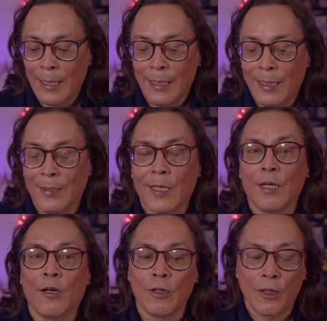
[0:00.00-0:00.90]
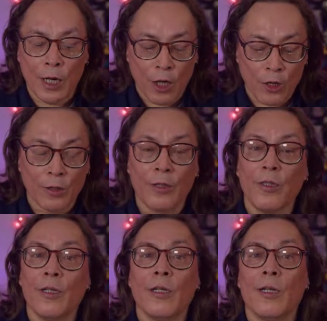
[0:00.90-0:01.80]
let's get on
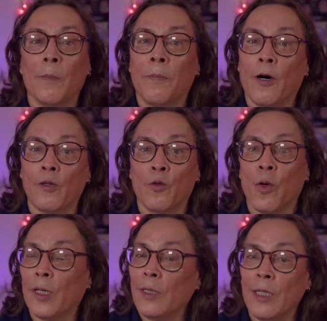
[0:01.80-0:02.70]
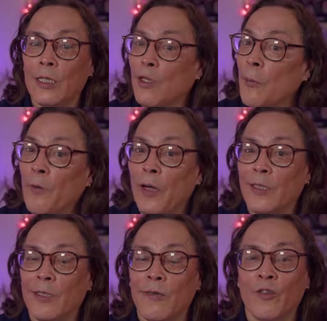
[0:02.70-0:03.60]
part one. It
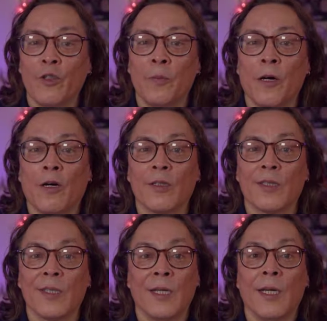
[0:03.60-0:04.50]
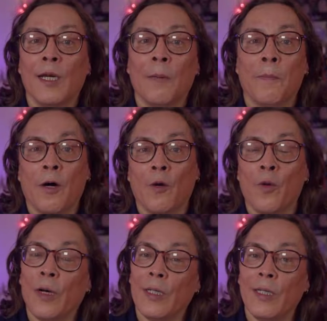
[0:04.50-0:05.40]
comprises of two parts. Part
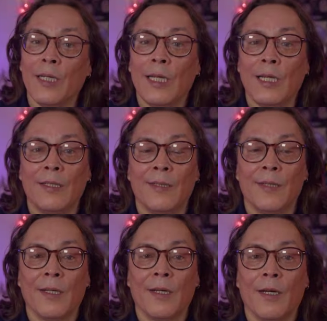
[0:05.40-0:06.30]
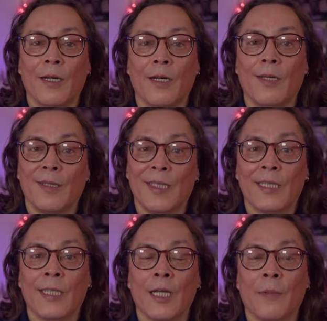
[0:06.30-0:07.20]
one is
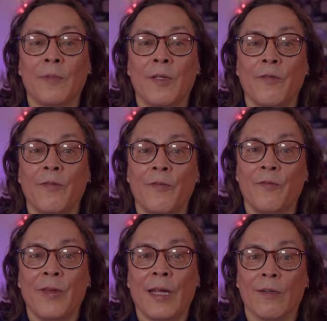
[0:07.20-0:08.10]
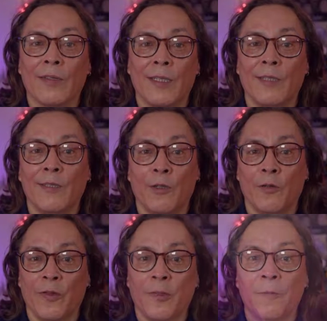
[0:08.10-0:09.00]
setting up the VLC
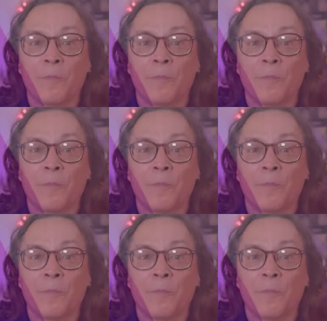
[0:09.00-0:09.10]
server.